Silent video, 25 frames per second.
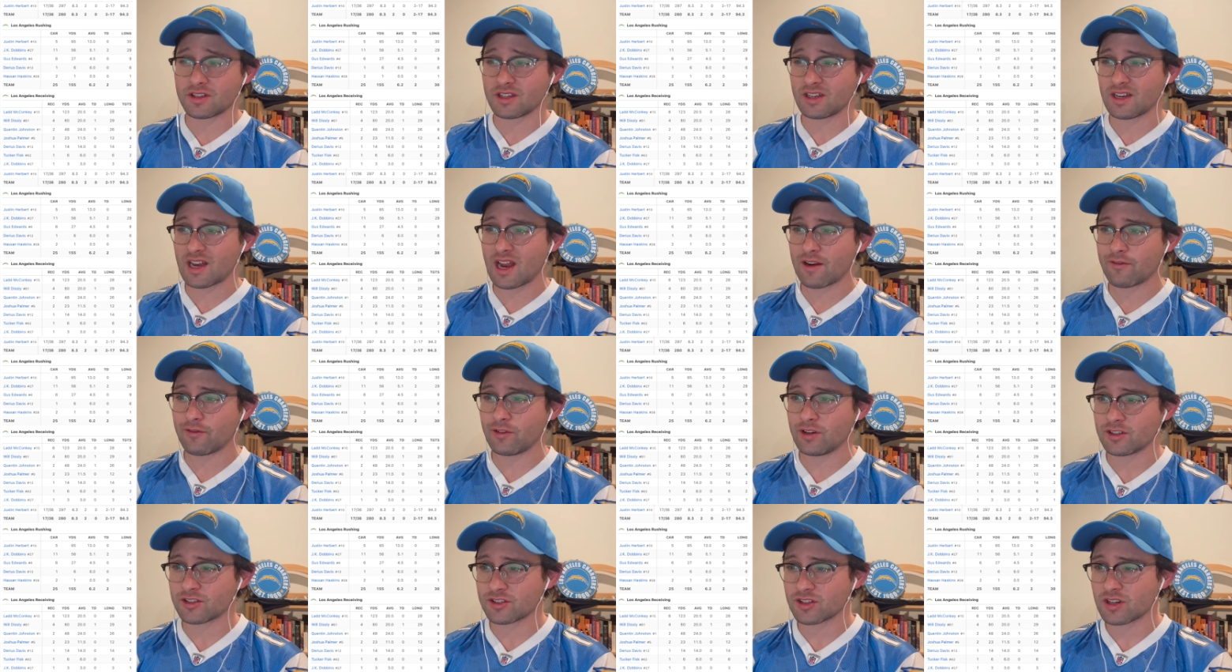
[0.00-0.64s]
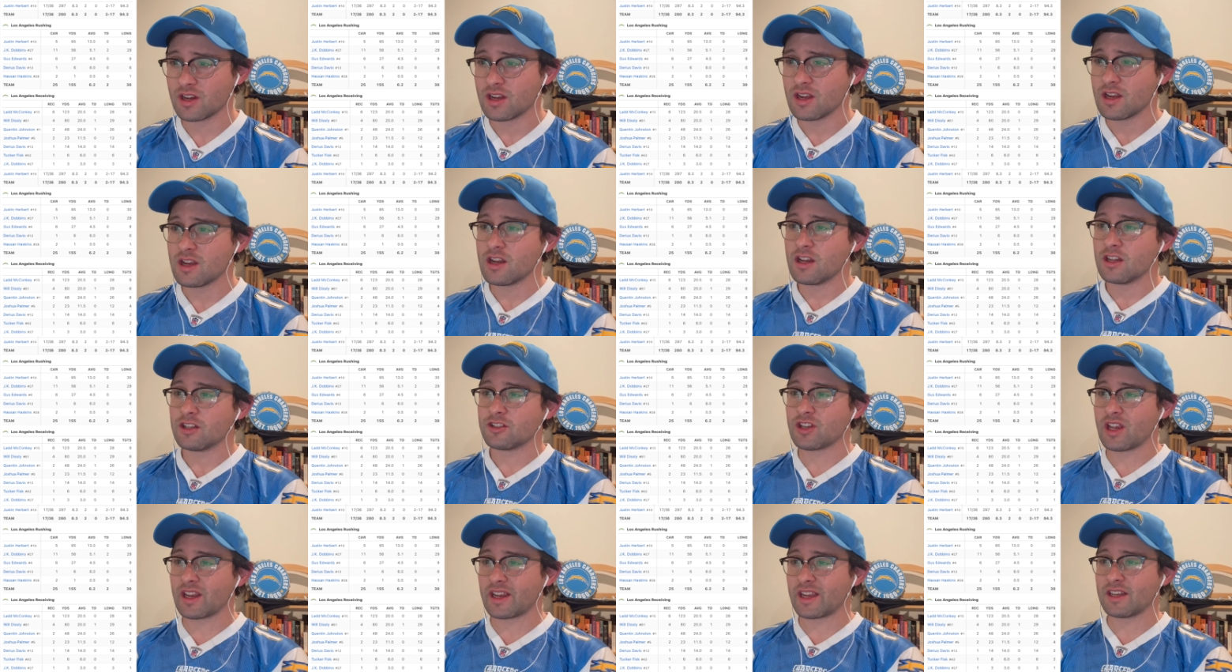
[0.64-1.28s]
average.
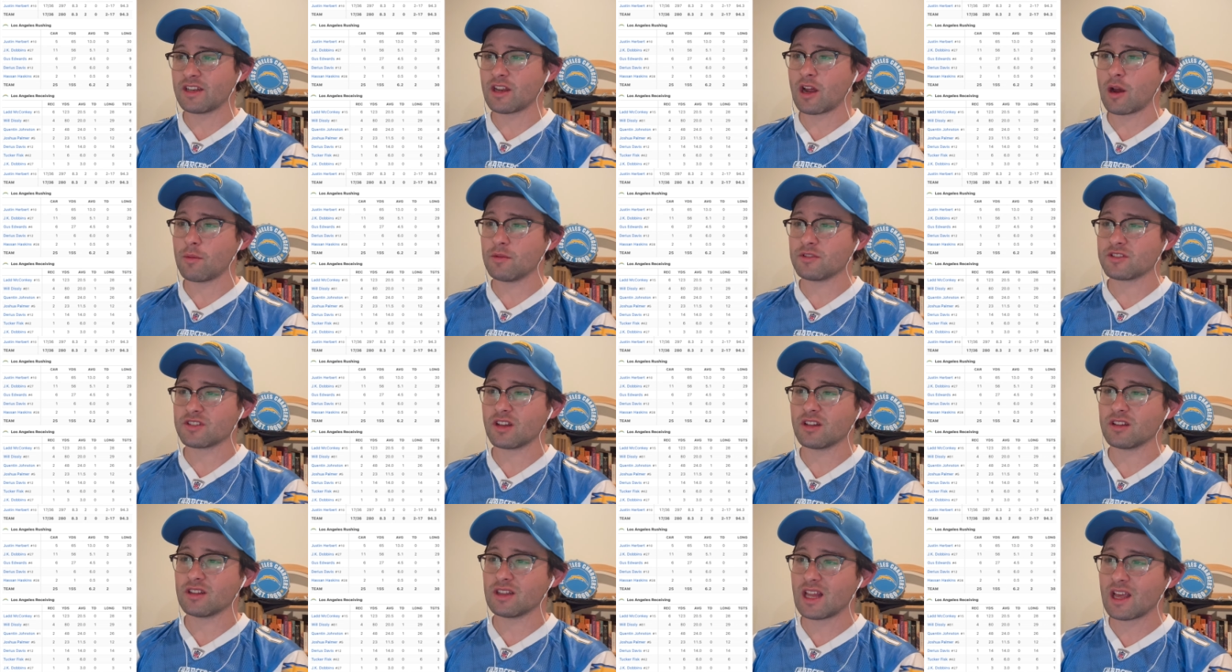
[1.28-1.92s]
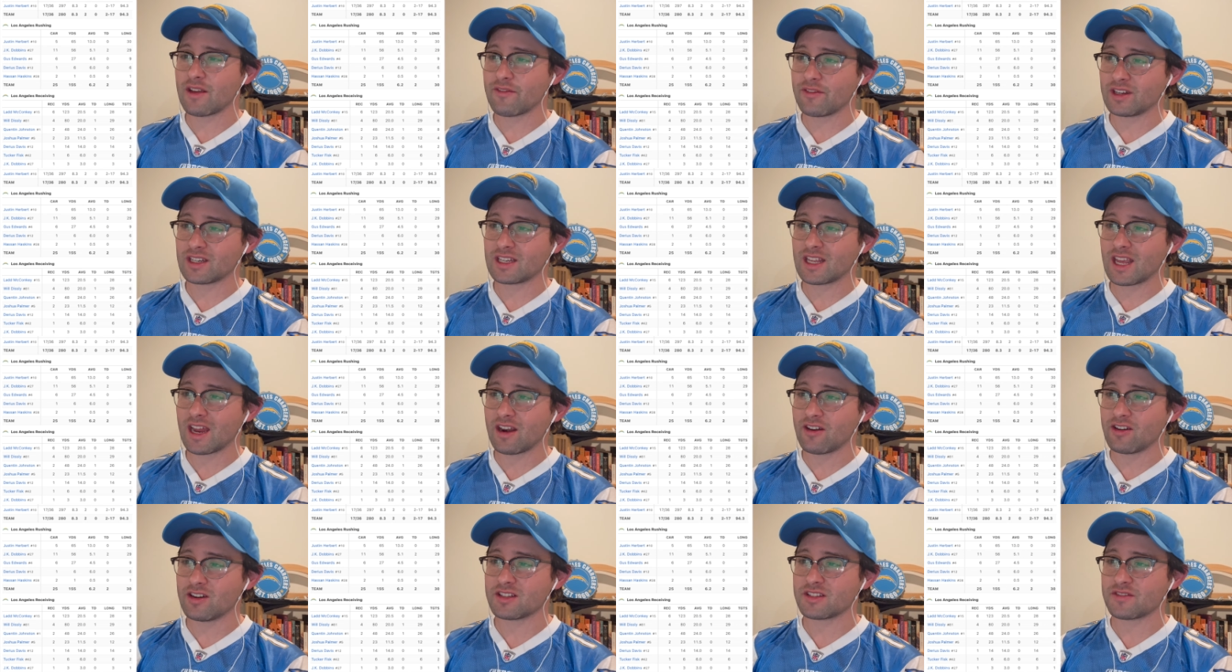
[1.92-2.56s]
J.K. Dobbins, 11
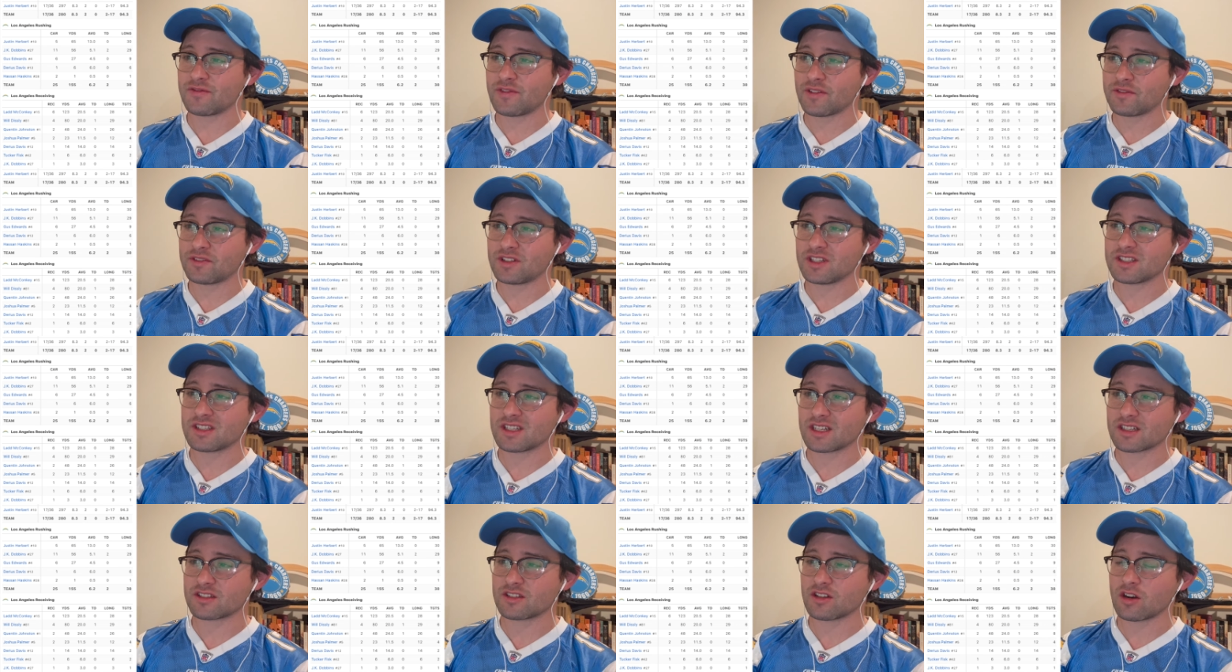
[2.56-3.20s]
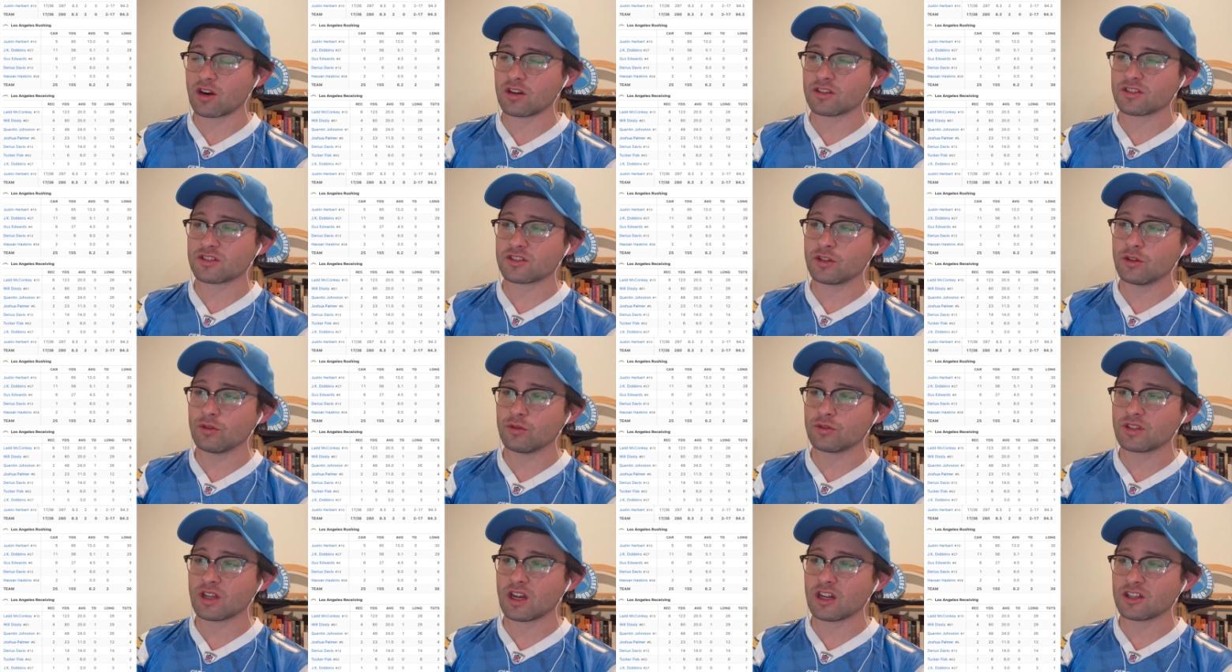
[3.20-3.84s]
carries, 56 yards,
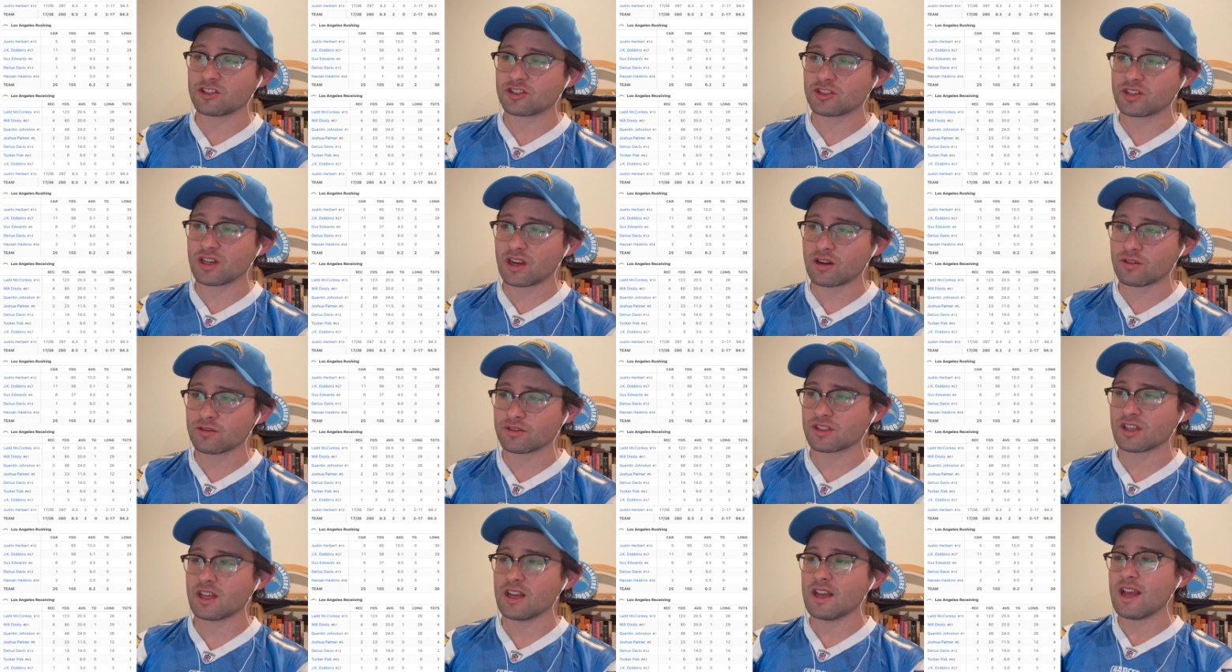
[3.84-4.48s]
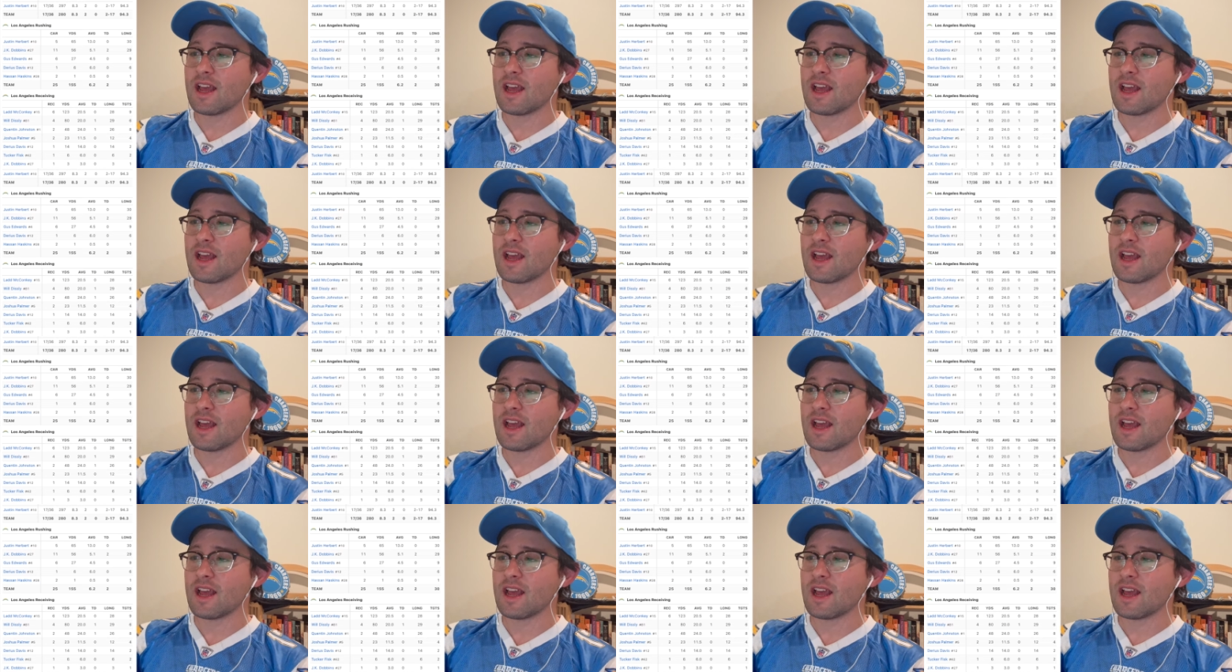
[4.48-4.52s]
2 touchdowns.